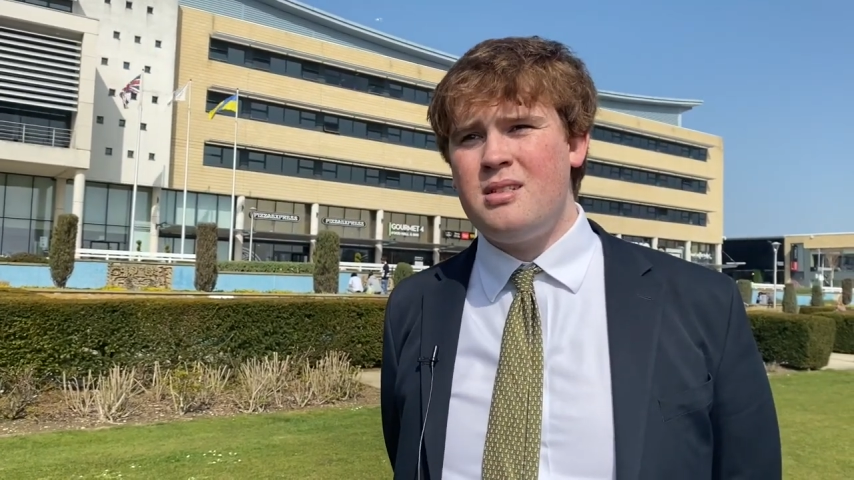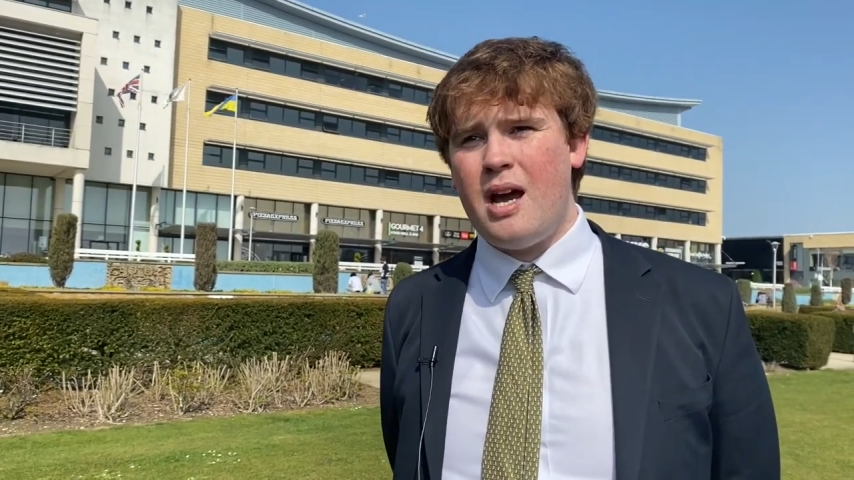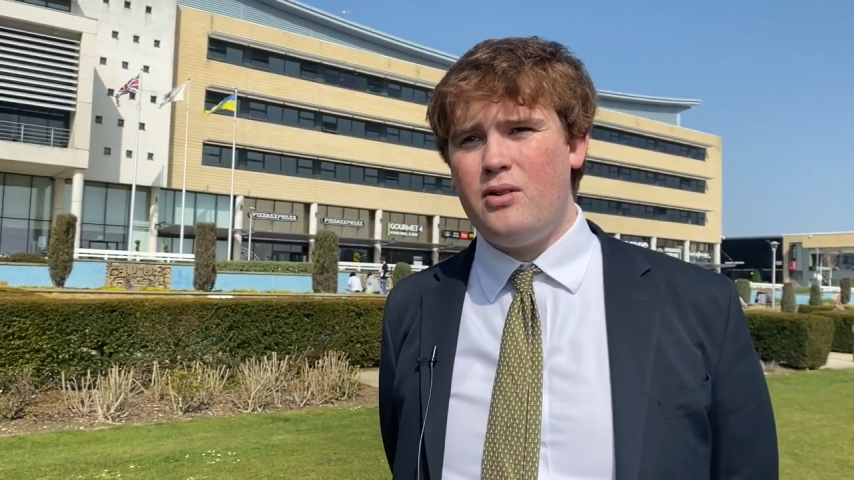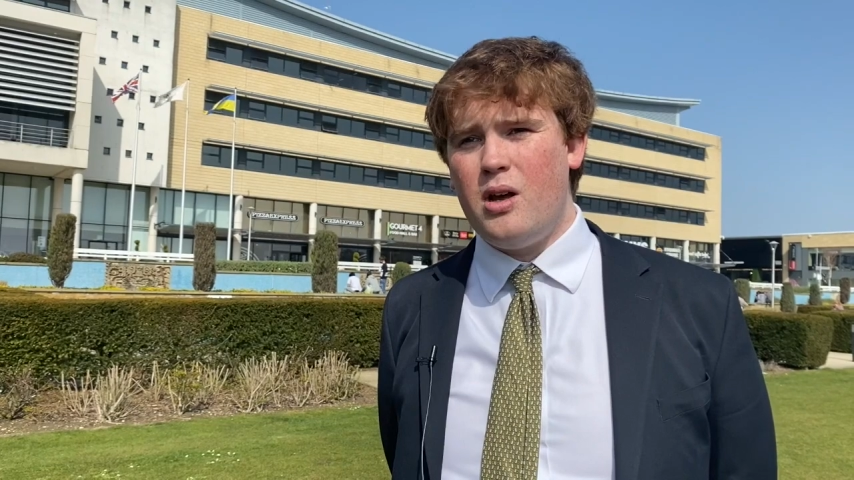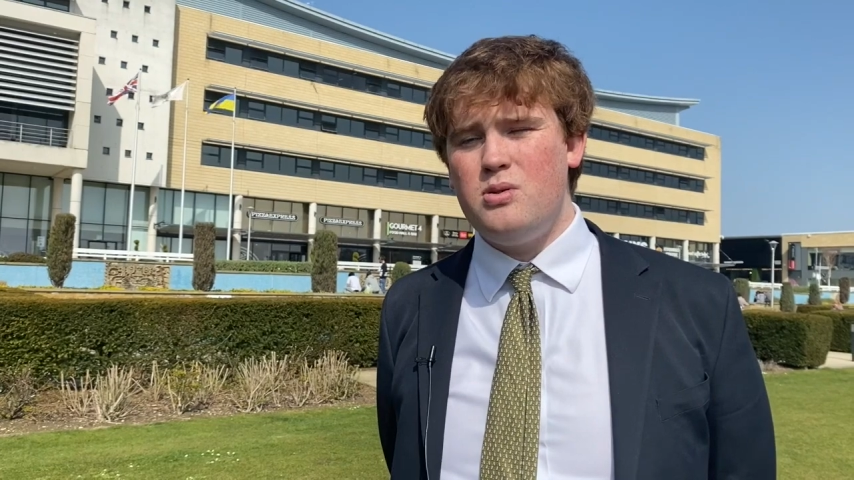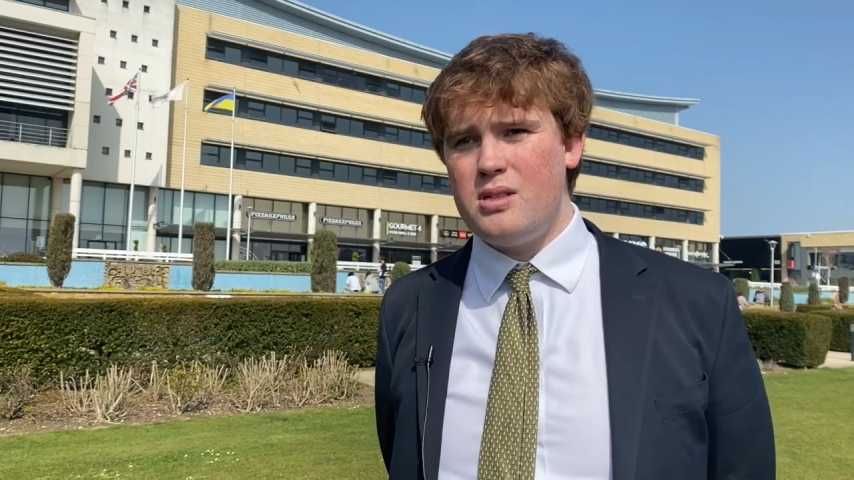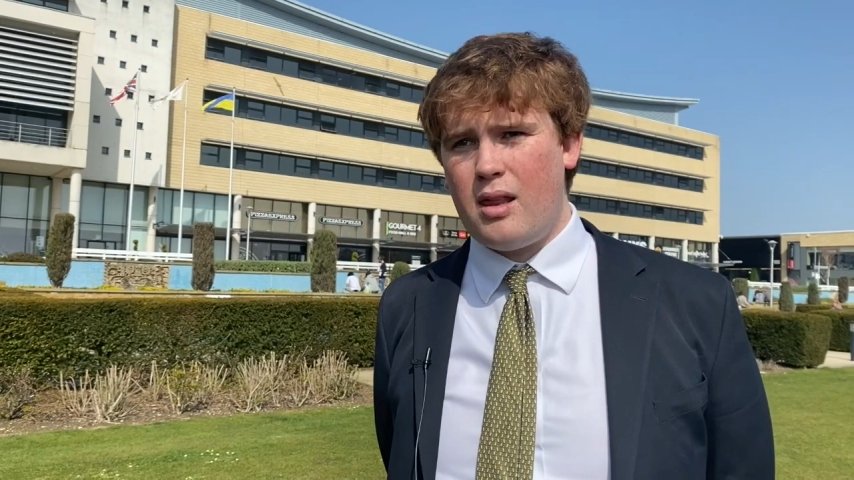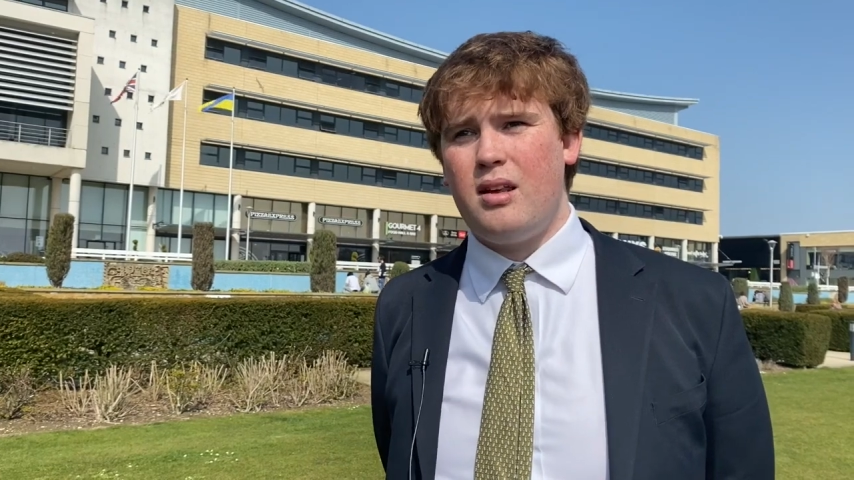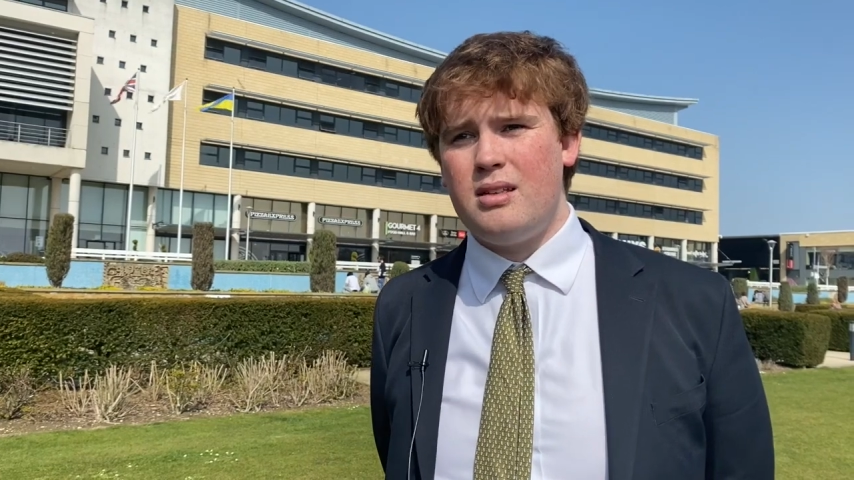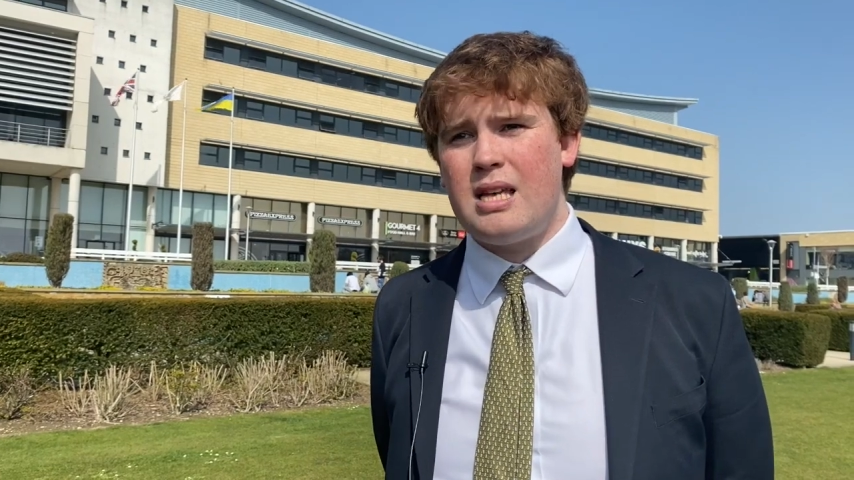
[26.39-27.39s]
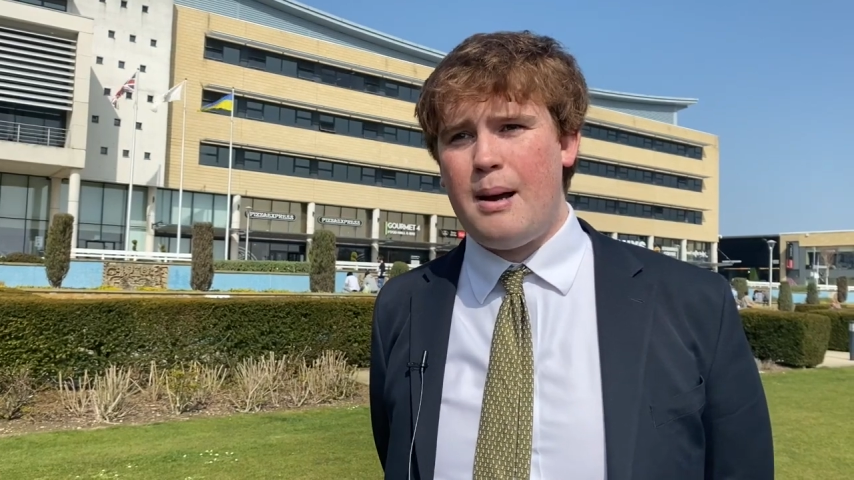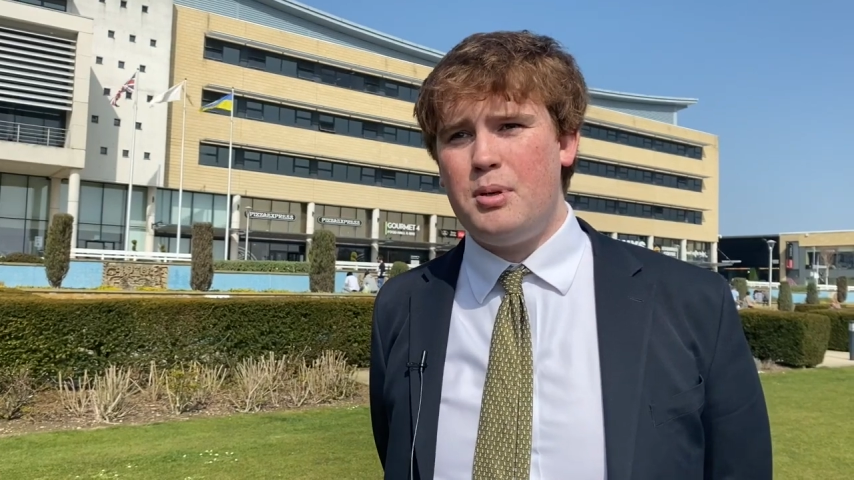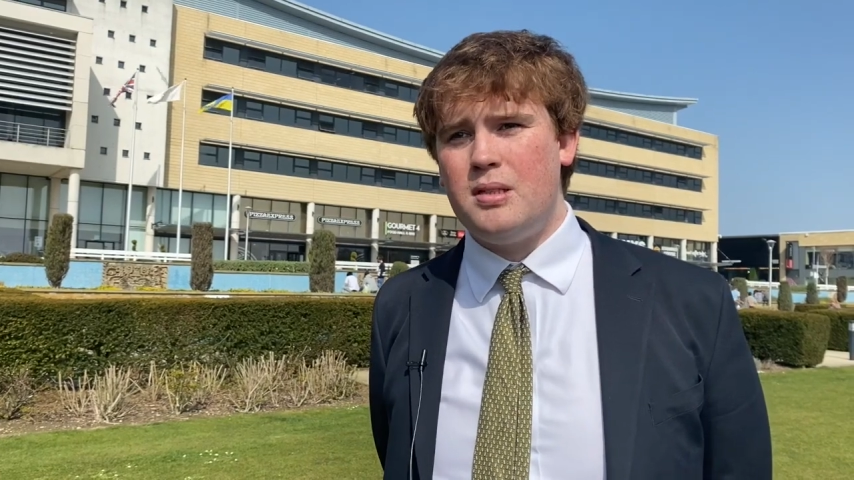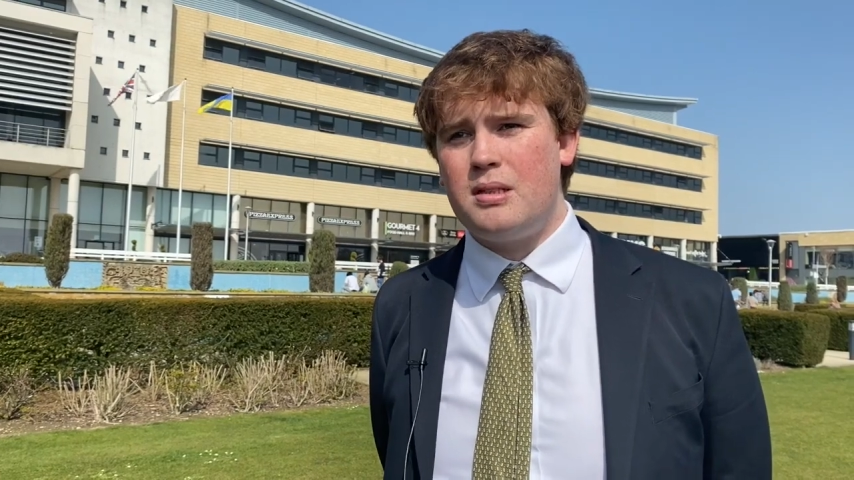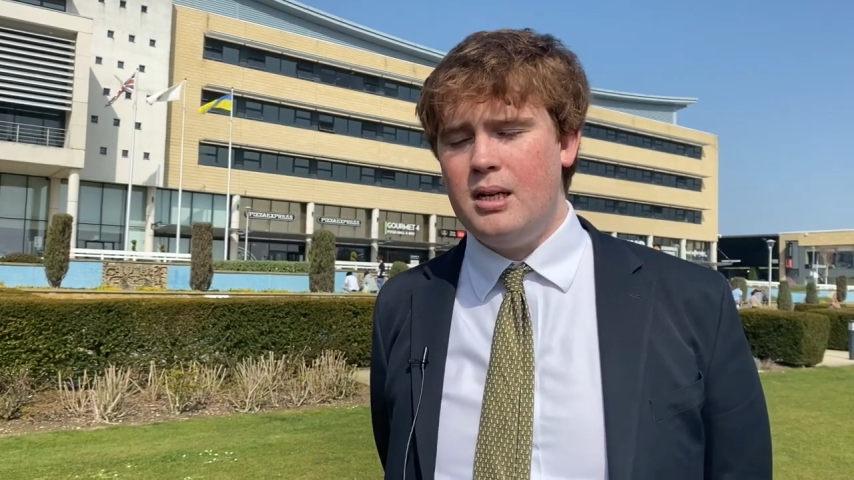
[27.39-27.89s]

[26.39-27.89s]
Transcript: town knows nothing has happened